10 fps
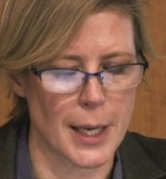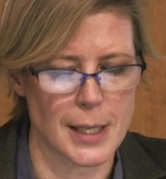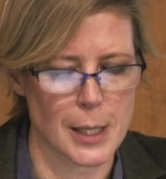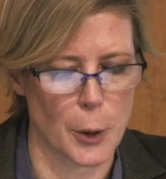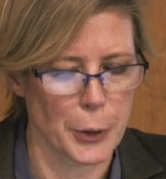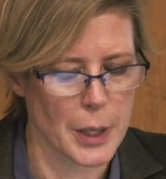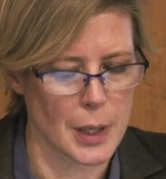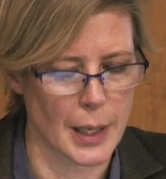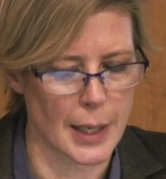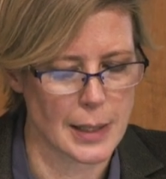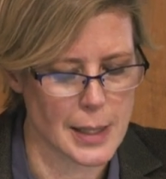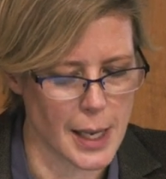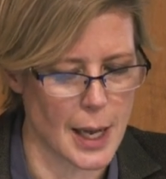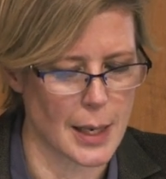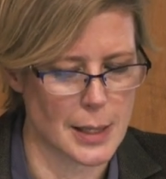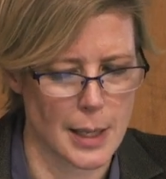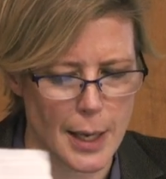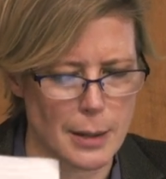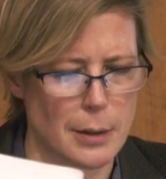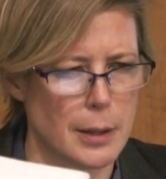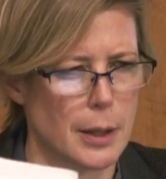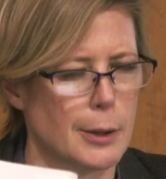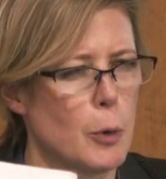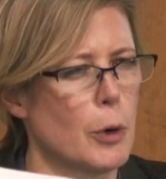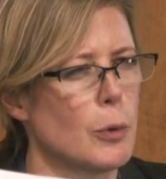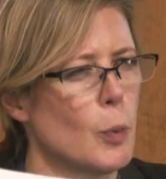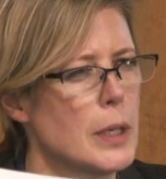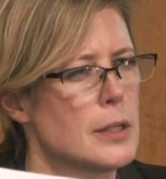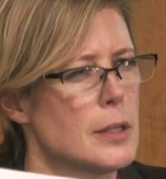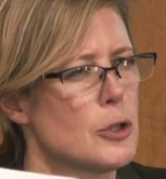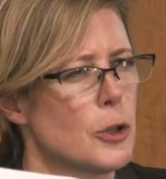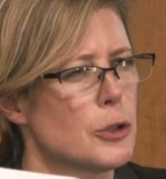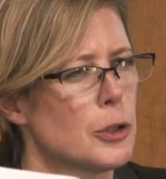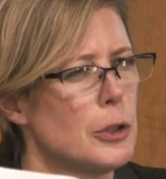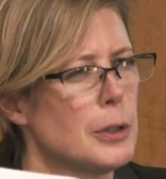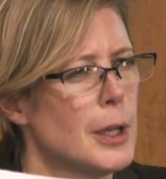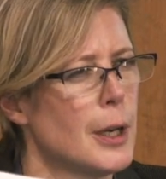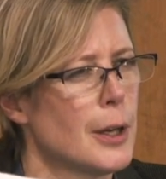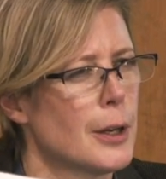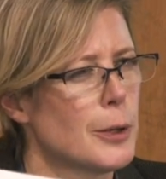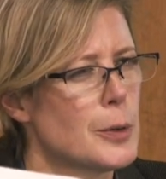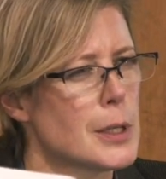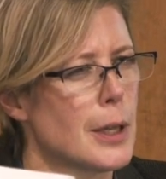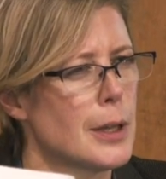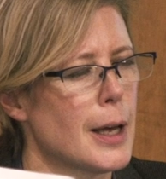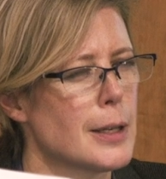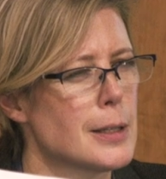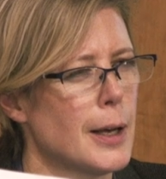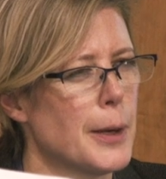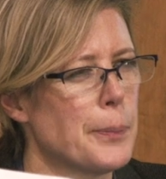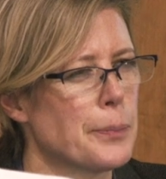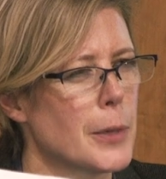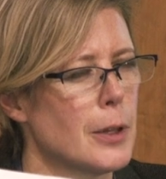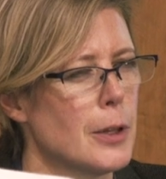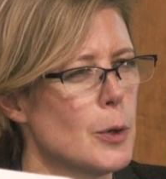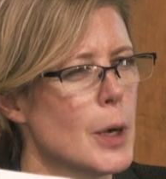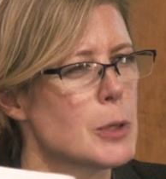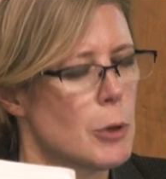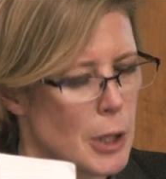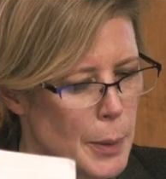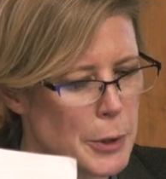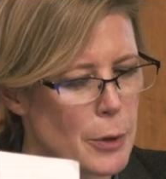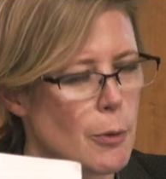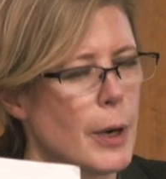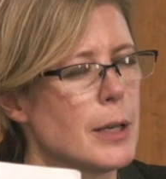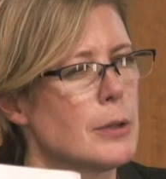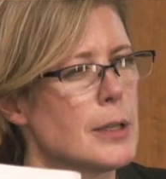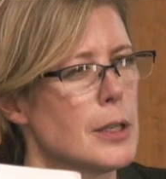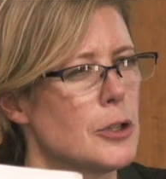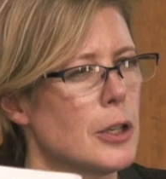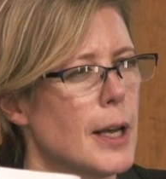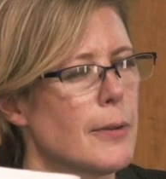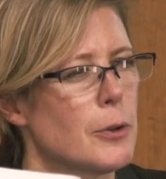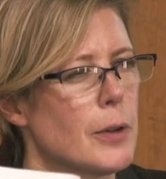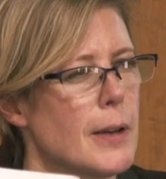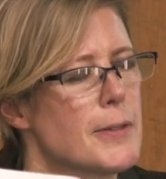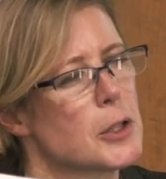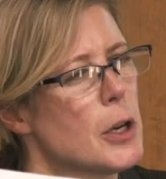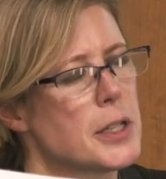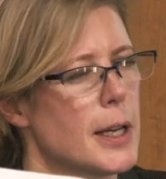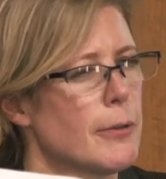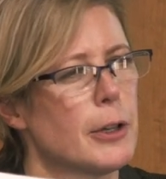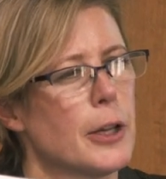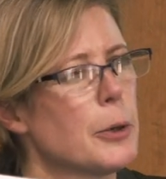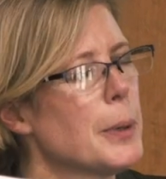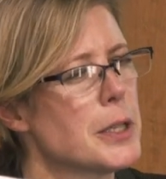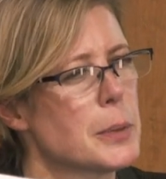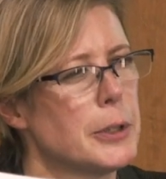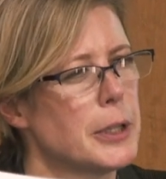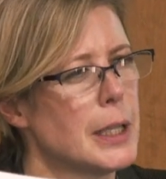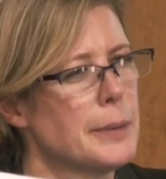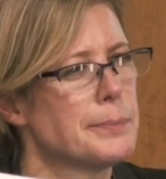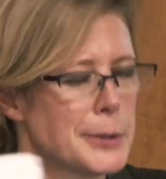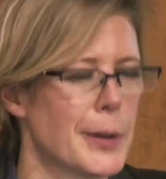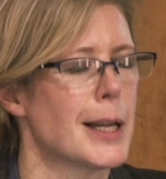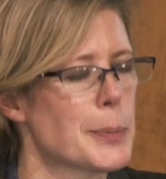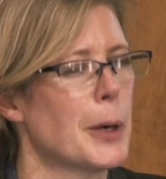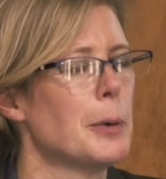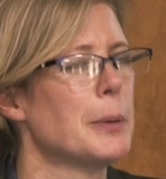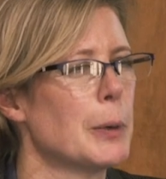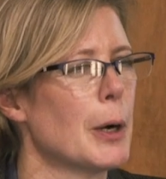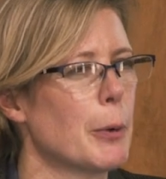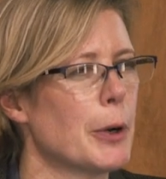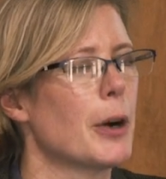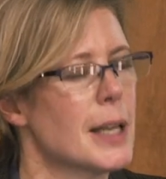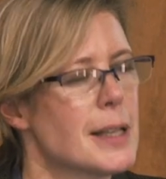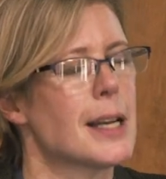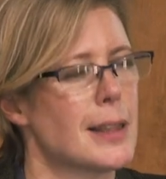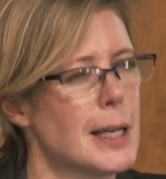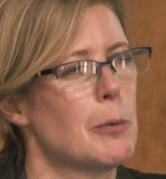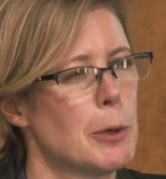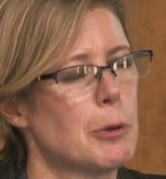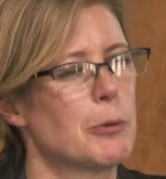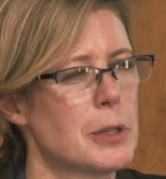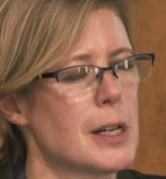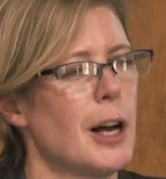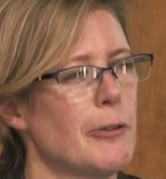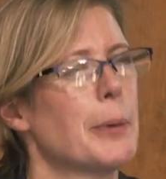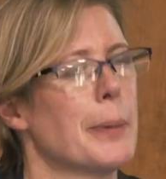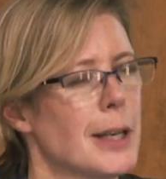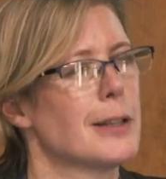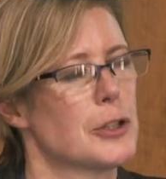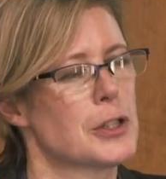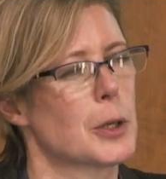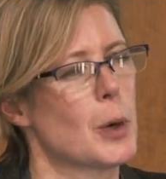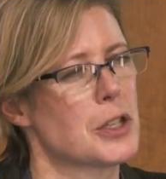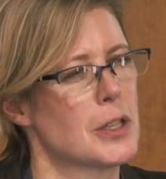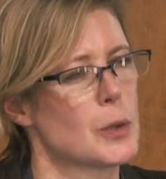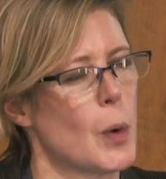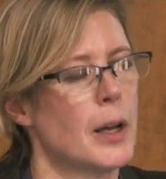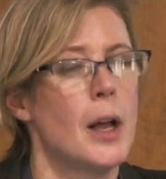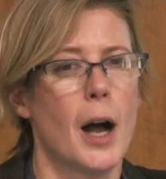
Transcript: I guess the only thing I can say is that quote, Winston Churchill, who said that the U.S. will come to the right decision after they exhaust every other possibility. So that's probably where we are. Yes, I think we will resolve it, but just the question is when.